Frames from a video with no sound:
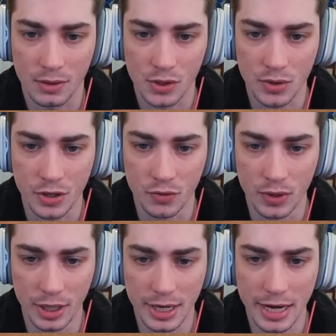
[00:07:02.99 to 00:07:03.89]
So you're
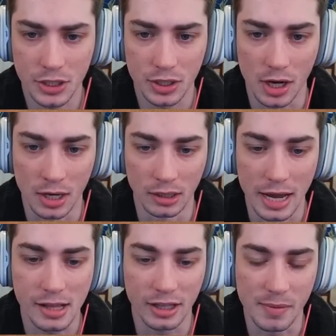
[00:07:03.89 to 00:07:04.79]
really actually
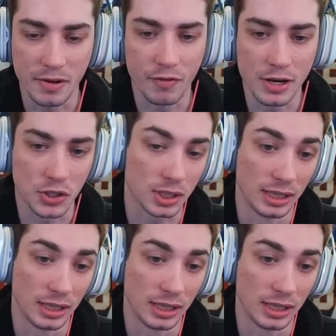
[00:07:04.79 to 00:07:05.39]
unlikely to be facing a